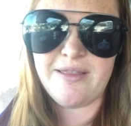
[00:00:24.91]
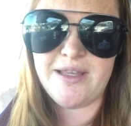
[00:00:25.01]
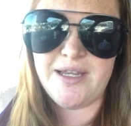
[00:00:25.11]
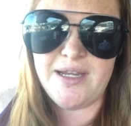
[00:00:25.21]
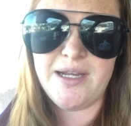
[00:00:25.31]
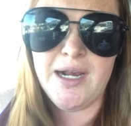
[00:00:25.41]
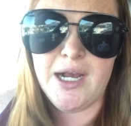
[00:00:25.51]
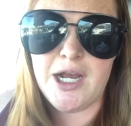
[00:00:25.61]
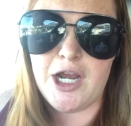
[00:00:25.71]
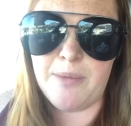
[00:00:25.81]
the
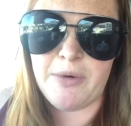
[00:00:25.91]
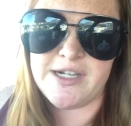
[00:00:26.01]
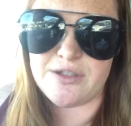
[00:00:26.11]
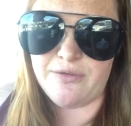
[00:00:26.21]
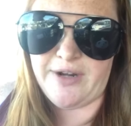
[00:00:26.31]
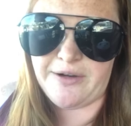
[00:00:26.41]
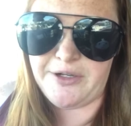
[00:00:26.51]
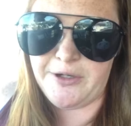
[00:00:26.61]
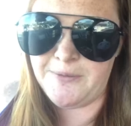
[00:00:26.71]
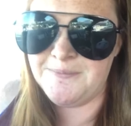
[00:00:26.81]
appraisal
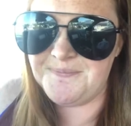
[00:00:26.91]
value?